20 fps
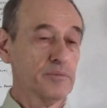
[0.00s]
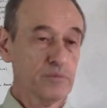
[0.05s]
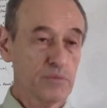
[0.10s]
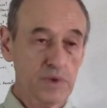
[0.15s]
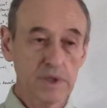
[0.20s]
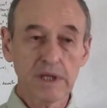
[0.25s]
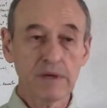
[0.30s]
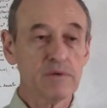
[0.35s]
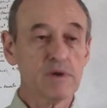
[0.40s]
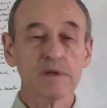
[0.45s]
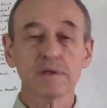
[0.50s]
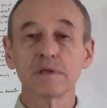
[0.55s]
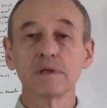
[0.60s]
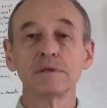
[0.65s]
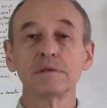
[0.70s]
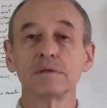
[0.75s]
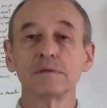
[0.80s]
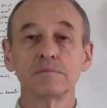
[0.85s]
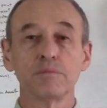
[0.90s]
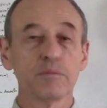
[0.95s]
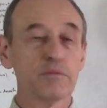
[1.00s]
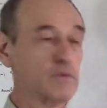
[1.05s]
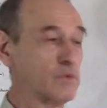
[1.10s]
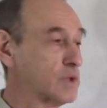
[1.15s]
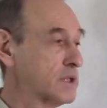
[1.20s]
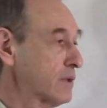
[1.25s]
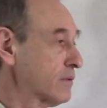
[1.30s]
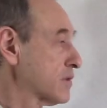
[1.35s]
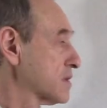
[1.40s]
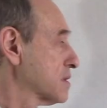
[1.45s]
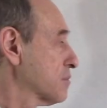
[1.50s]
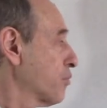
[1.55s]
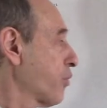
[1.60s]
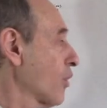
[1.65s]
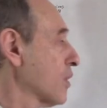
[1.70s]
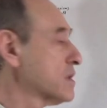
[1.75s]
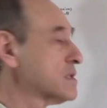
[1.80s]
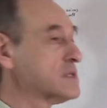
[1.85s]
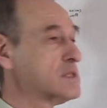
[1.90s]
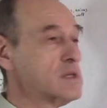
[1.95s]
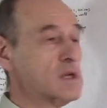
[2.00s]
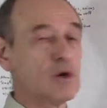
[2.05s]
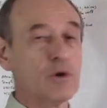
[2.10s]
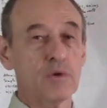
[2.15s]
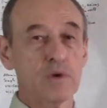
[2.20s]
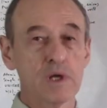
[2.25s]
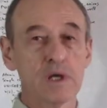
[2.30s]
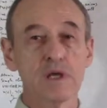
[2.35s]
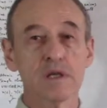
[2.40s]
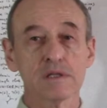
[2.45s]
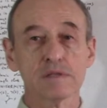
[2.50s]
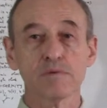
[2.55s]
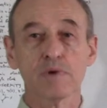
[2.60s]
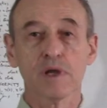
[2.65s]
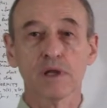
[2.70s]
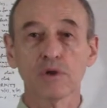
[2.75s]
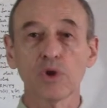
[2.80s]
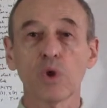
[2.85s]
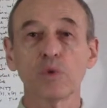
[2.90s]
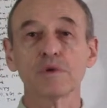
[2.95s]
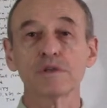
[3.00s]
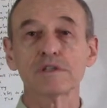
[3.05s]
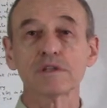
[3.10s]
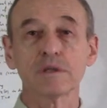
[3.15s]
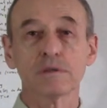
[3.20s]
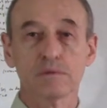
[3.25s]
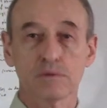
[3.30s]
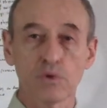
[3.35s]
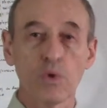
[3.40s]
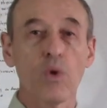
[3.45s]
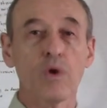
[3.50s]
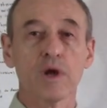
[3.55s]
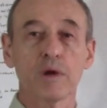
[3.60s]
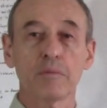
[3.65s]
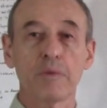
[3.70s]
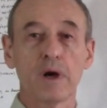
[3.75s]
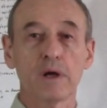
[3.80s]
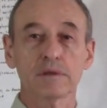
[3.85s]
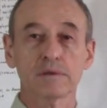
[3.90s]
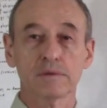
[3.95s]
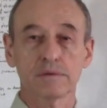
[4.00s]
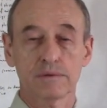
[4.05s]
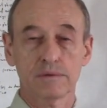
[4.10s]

Whatever the point 0 is, we can always talk about